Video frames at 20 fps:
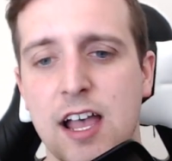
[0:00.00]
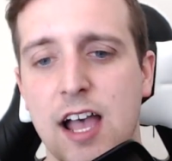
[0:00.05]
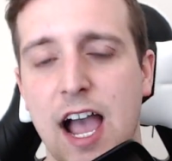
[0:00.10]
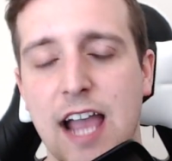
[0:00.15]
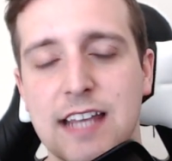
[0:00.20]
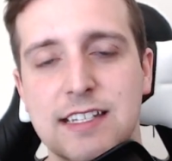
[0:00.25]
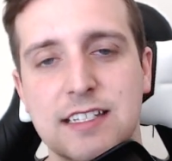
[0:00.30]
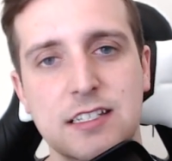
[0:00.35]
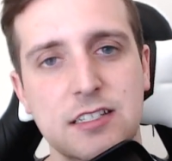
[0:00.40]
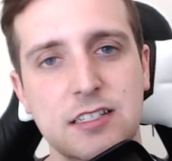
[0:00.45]

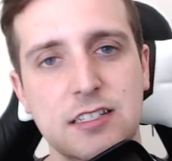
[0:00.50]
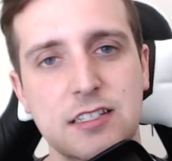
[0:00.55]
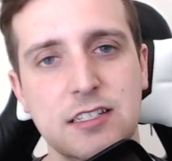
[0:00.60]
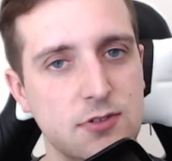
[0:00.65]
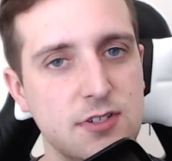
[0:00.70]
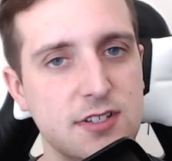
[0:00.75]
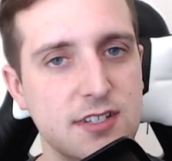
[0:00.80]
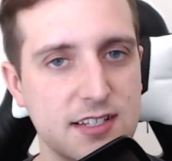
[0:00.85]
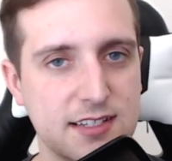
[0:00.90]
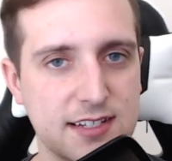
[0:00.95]
I didn't
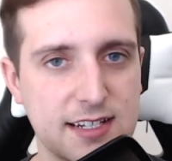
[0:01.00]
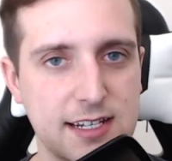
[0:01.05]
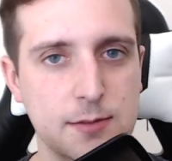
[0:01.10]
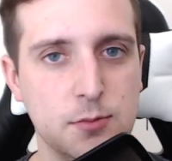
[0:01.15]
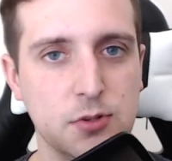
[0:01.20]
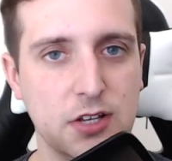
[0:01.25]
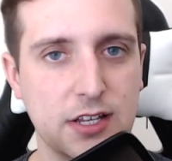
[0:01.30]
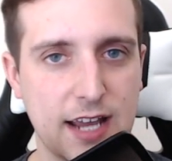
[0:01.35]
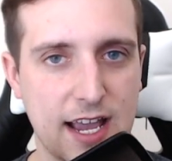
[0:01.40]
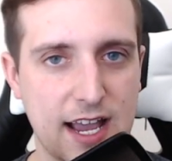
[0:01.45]
use this
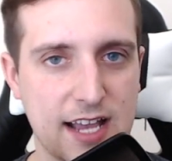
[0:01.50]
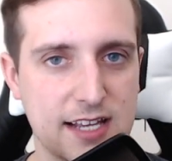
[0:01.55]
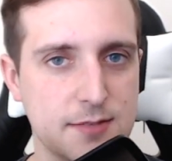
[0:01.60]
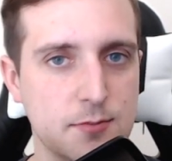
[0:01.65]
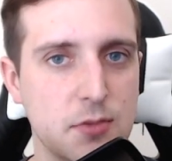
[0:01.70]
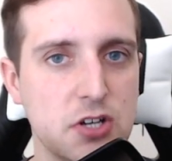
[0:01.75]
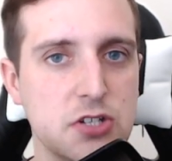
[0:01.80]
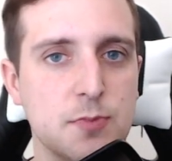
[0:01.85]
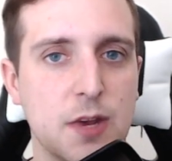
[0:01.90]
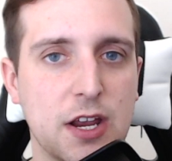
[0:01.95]
Keyblade as
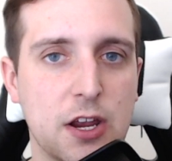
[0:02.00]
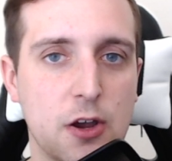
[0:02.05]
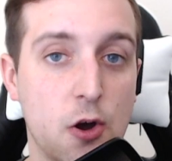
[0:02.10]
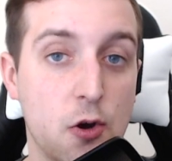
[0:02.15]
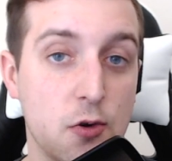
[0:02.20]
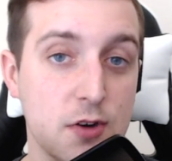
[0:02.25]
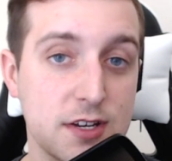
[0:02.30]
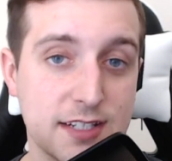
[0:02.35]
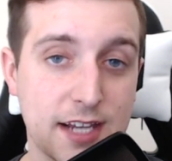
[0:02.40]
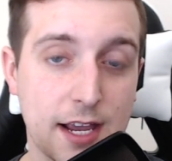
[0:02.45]
much, but I
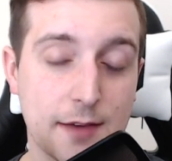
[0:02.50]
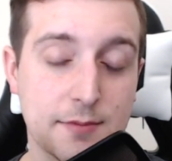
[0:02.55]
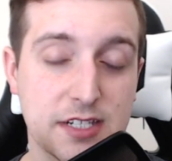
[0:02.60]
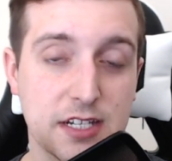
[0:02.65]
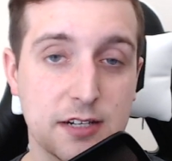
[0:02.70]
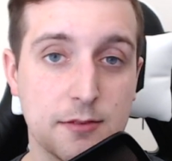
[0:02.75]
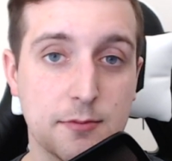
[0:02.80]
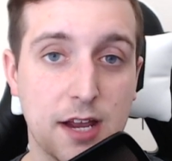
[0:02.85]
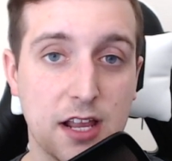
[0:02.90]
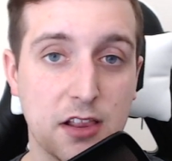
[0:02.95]
always kept
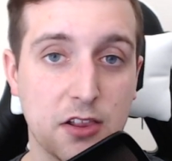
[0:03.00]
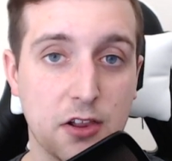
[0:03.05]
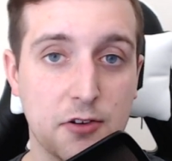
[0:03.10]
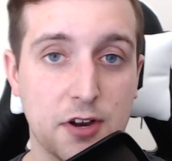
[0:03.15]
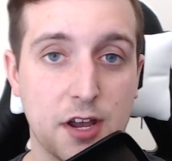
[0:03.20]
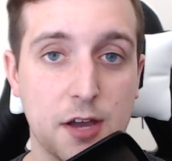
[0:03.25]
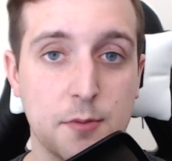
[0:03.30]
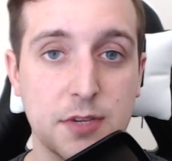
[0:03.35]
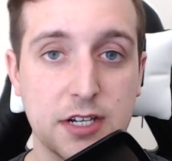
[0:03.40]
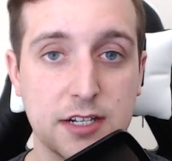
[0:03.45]
it in my
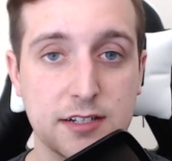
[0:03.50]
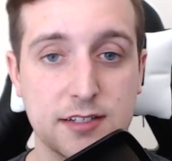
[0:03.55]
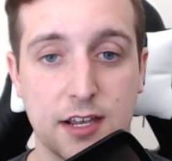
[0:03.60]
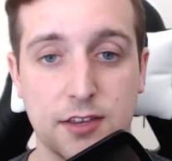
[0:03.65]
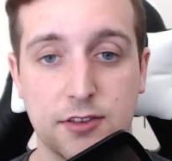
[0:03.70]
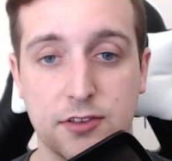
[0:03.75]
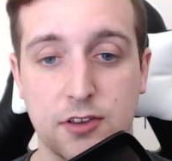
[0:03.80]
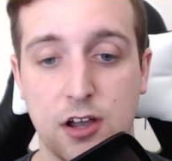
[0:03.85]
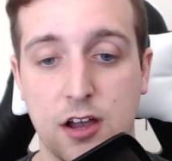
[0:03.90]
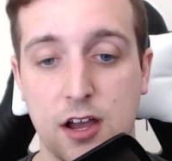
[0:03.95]
loadout because I
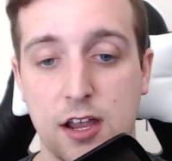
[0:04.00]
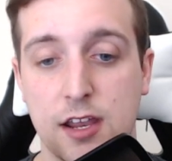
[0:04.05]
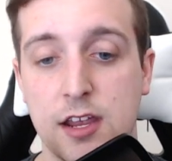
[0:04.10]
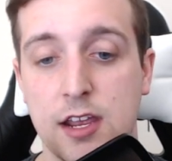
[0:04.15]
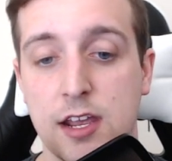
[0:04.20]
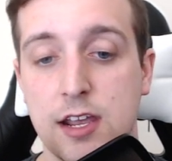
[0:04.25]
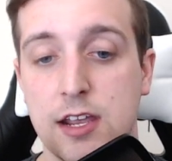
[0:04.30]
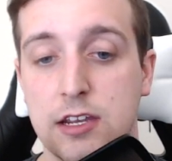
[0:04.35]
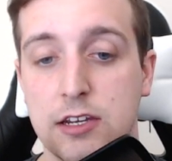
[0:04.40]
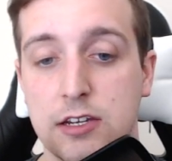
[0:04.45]
thought,
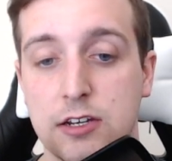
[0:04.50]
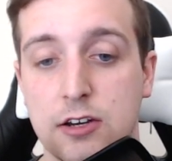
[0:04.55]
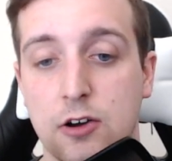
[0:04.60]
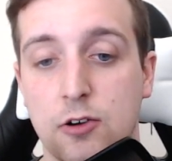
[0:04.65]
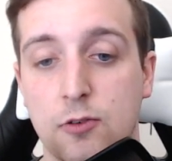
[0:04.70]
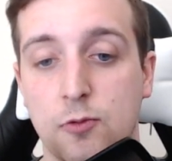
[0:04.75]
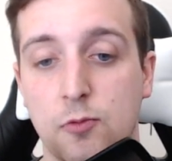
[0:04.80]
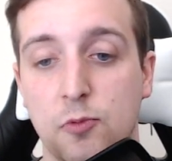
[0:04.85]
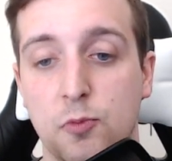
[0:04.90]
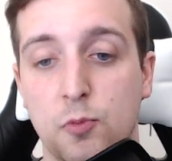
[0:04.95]

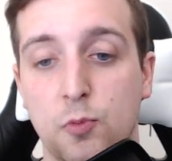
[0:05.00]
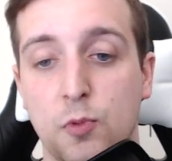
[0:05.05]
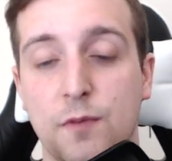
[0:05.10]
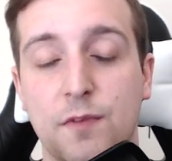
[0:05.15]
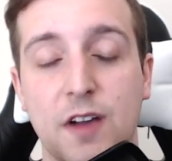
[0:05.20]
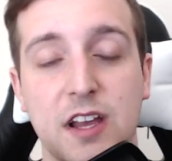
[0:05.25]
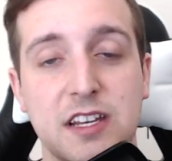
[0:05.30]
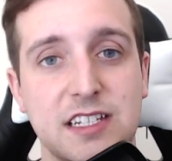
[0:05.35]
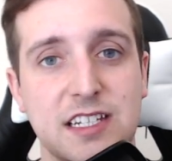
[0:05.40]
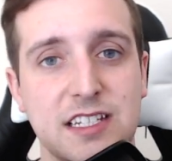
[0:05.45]

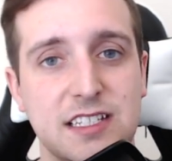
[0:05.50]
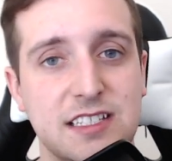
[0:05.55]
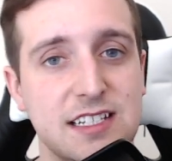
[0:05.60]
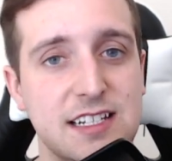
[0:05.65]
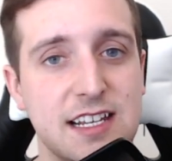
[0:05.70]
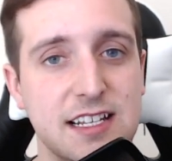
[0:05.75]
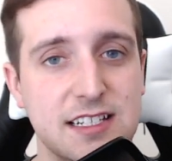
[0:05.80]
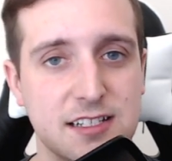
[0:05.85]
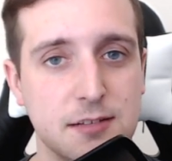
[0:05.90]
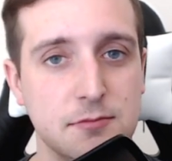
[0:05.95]
if I need to
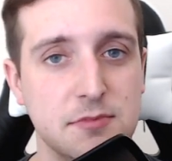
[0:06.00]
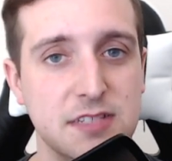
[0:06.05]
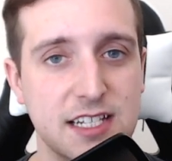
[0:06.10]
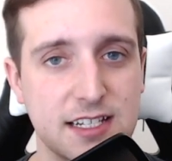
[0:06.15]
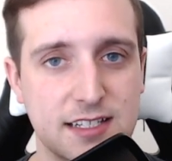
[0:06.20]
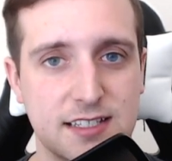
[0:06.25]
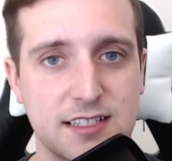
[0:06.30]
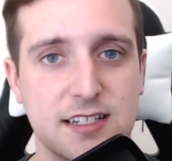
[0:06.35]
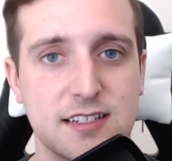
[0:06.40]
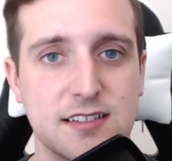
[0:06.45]
get some
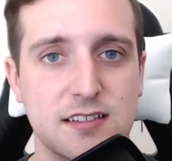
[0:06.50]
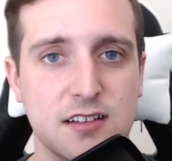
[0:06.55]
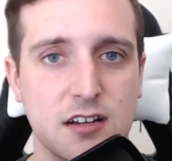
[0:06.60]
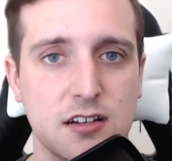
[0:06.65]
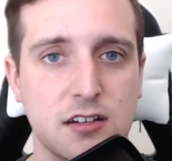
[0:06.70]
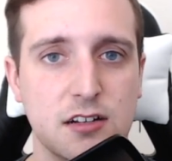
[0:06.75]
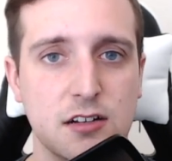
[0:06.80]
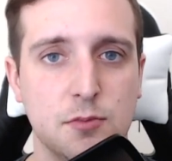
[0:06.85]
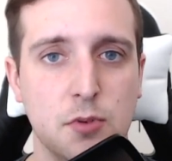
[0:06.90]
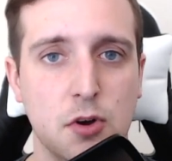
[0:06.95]
distance
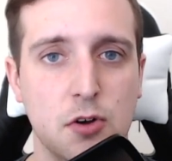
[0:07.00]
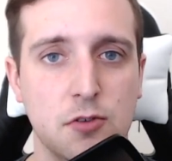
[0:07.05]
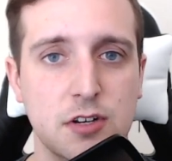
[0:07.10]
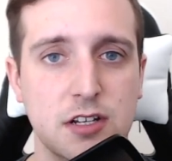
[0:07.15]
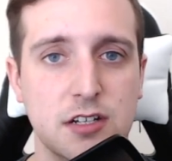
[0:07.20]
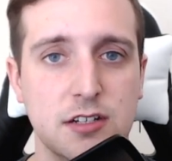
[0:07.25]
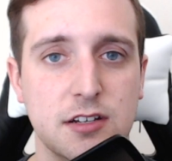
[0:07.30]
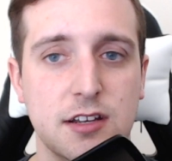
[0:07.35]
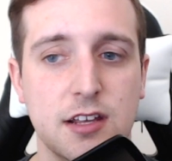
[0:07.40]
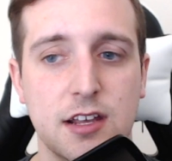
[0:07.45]
on an
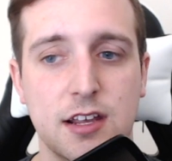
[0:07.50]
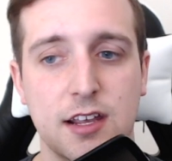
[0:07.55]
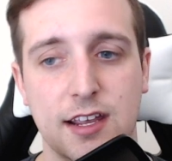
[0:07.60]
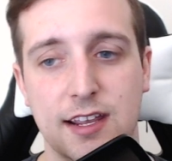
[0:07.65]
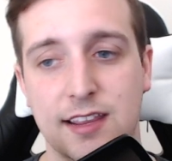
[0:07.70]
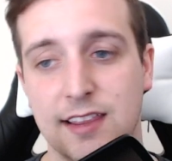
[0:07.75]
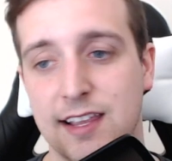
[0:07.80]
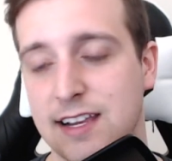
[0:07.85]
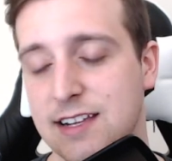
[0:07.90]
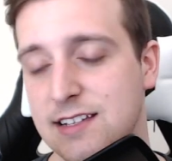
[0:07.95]
opponent,
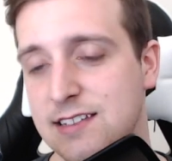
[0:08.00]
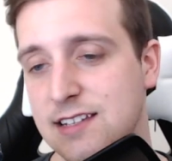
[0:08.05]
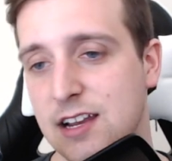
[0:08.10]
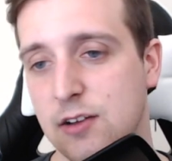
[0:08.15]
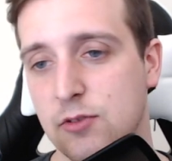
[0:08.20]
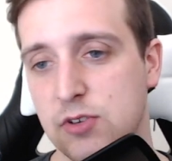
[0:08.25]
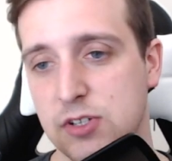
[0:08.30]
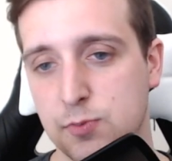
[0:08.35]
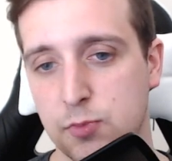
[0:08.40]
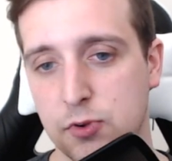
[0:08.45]
and like I said,
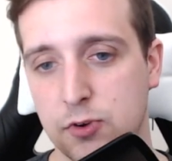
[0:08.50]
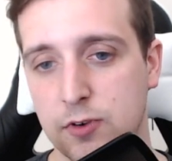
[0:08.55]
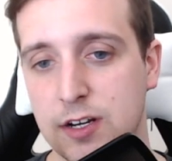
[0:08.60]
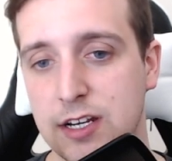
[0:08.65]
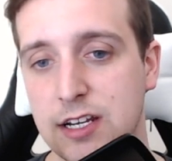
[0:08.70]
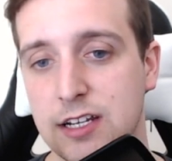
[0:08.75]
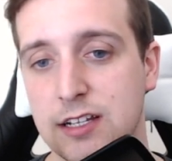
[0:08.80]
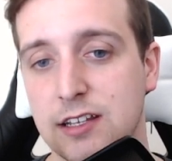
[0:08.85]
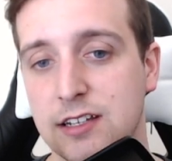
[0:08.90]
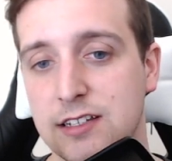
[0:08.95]

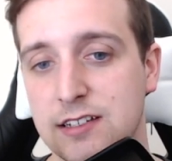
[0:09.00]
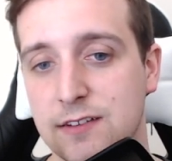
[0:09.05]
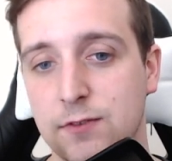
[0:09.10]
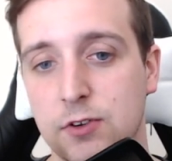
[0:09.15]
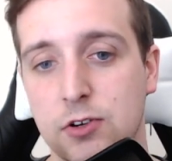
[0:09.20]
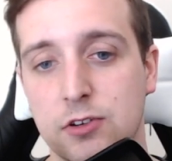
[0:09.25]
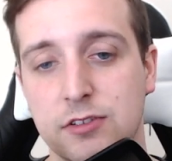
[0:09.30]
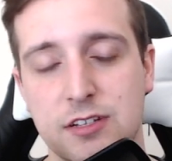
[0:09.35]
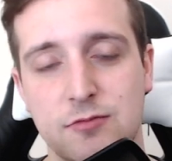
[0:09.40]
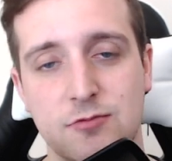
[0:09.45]
the
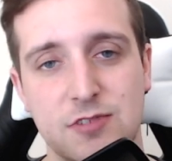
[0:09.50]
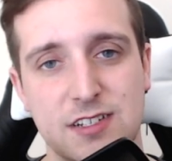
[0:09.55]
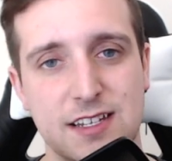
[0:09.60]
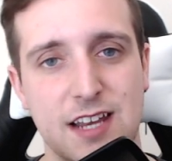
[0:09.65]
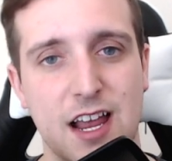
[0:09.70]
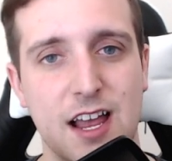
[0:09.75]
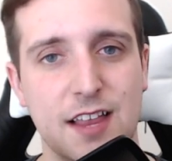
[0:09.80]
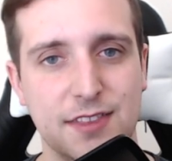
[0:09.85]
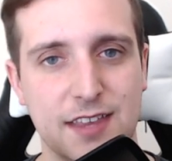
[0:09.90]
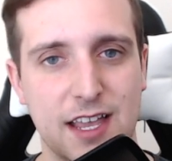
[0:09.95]
difficulty was
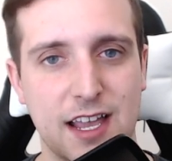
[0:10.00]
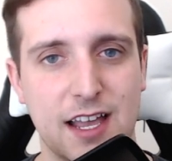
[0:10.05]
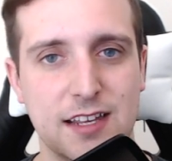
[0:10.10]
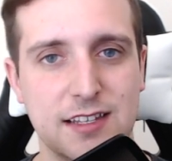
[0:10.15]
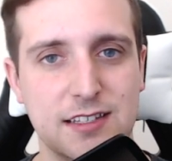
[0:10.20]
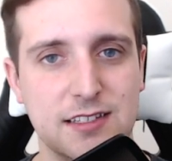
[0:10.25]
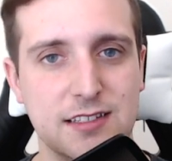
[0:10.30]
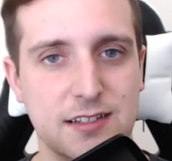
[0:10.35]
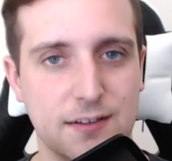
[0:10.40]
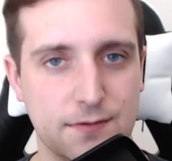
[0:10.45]
not
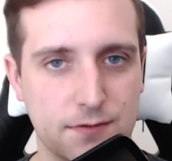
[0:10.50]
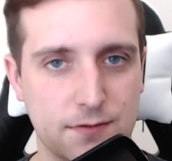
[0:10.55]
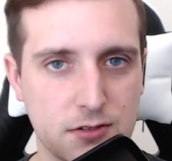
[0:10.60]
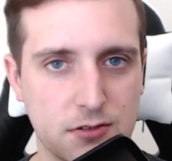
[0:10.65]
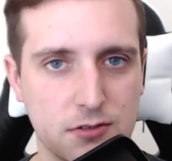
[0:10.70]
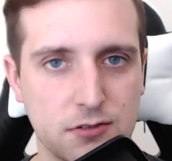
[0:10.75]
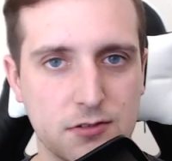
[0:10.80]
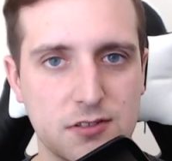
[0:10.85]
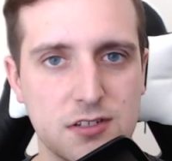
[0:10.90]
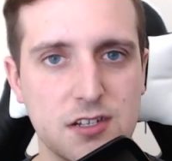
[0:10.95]
that
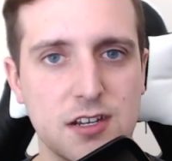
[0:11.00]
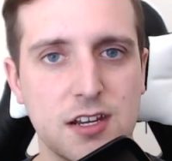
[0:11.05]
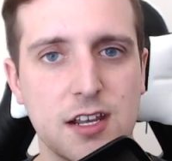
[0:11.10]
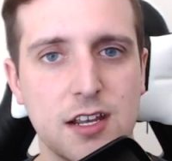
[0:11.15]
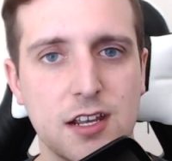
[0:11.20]
difficult